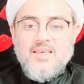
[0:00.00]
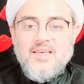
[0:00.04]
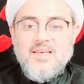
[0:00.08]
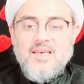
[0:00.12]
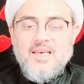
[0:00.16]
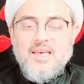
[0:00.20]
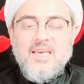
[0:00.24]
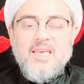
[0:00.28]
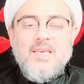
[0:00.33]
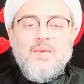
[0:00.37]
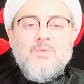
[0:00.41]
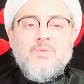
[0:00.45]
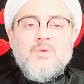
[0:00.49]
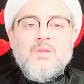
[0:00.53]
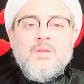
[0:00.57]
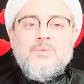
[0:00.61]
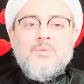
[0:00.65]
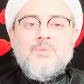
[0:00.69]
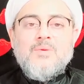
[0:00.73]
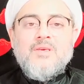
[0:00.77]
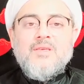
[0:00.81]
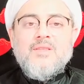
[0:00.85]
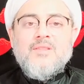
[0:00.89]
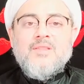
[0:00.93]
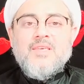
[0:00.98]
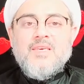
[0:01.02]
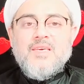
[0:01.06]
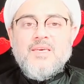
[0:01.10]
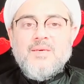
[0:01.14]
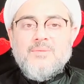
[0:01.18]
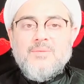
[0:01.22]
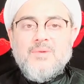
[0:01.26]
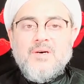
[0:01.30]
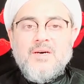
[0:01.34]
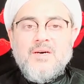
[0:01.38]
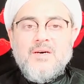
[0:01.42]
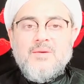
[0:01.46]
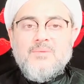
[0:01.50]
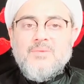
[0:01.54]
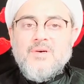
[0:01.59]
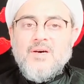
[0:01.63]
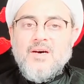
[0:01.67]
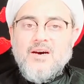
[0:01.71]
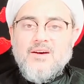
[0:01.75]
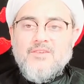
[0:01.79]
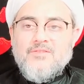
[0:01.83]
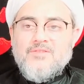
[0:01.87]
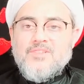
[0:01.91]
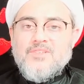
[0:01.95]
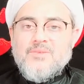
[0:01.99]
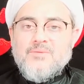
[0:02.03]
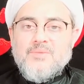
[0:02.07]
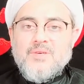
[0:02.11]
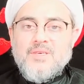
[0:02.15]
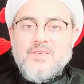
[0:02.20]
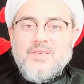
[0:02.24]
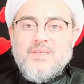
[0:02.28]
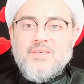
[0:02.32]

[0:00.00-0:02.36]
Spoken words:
he will be the Imam after me.